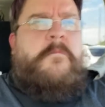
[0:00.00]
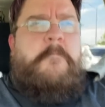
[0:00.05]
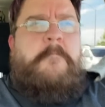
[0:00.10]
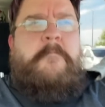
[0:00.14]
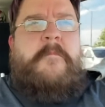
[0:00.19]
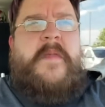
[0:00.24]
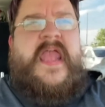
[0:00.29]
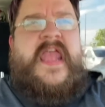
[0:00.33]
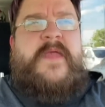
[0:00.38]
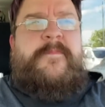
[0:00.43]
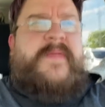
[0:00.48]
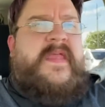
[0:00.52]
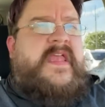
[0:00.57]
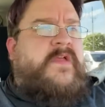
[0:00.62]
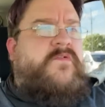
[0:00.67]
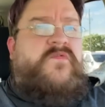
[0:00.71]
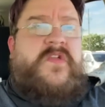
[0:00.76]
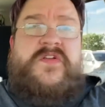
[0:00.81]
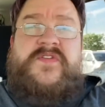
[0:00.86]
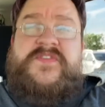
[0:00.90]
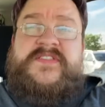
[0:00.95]
Maybe
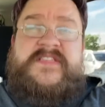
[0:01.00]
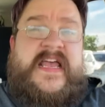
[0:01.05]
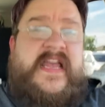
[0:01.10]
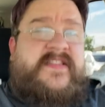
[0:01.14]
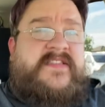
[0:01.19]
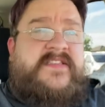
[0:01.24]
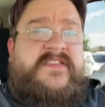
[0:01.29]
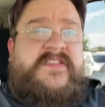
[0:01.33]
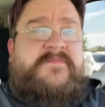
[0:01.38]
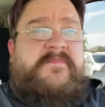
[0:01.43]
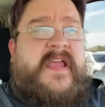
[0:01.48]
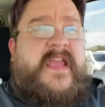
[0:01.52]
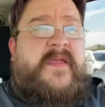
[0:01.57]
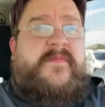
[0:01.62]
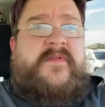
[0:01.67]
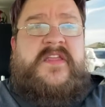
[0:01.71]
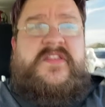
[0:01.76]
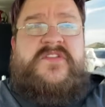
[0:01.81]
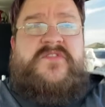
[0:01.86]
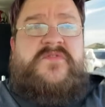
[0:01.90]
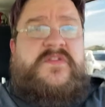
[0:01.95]
real sets,
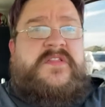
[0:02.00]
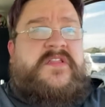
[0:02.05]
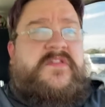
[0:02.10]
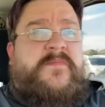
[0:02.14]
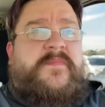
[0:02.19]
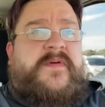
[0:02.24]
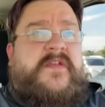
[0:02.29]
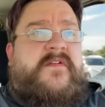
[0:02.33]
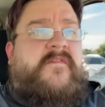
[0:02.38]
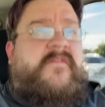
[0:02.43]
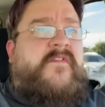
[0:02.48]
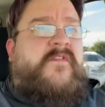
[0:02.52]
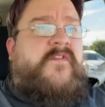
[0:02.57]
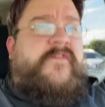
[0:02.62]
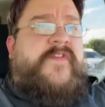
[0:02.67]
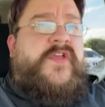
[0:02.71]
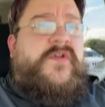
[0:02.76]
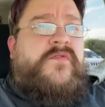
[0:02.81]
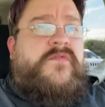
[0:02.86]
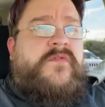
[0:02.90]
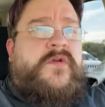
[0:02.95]
maybe do a little bit of a
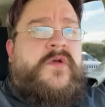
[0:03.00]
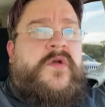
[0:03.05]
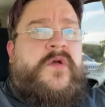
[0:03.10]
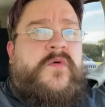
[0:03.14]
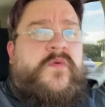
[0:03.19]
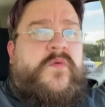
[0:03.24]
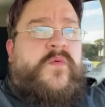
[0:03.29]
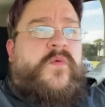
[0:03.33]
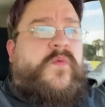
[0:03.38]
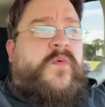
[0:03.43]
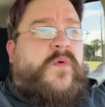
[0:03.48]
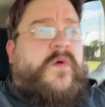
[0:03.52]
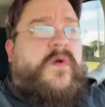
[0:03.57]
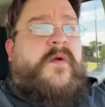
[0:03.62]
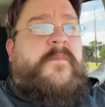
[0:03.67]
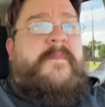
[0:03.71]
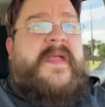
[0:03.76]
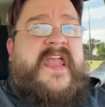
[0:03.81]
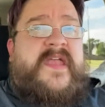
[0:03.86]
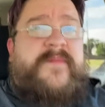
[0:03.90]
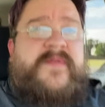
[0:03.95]
review, or
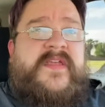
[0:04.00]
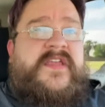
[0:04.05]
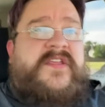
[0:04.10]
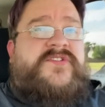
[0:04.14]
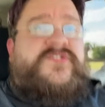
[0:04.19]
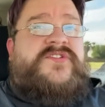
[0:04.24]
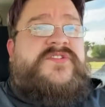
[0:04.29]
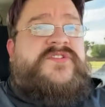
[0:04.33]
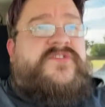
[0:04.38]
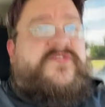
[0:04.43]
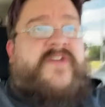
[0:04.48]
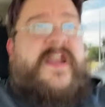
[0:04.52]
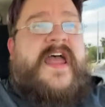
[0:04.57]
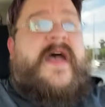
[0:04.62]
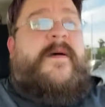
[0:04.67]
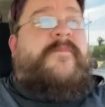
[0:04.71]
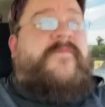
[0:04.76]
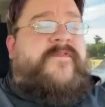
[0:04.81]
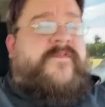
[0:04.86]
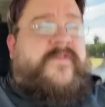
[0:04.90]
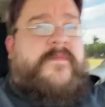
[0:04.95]
maybe just
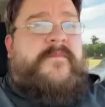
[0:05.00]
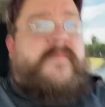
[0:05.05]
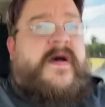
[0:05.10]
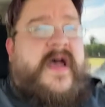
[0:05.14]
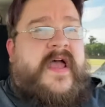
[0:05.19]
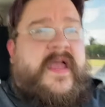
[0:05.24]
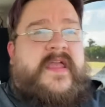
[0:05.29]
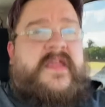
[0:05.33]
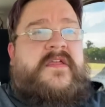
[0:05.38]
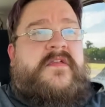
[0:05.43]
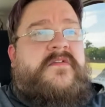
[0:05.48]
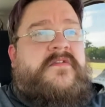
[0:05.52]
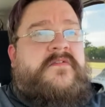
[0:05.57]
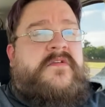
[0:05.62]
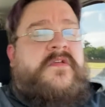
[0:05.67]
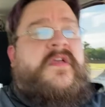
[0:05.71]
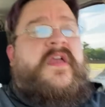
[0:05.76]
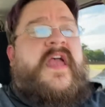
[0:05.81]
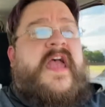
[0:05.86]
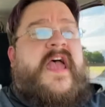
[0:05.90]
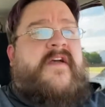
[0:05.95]
grab from my
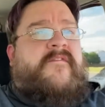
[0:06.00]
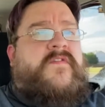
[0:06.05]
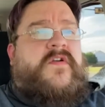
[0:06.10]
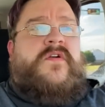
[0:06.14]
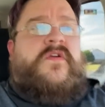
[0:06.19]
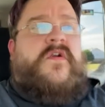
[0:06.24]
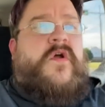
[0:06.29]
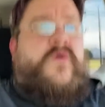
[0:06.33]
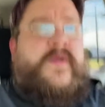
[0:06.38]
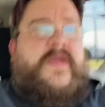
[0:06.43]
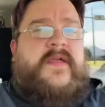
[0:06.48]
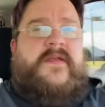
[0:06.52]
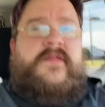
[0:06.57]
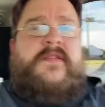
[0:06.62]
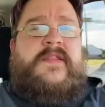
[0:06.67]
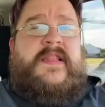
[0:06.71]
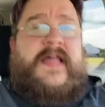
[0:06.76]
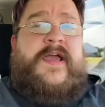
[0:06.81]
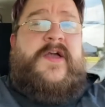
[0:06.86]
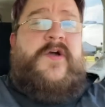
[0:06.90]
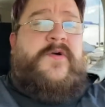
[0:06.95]

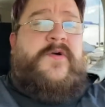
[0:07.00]
ever-growing Lego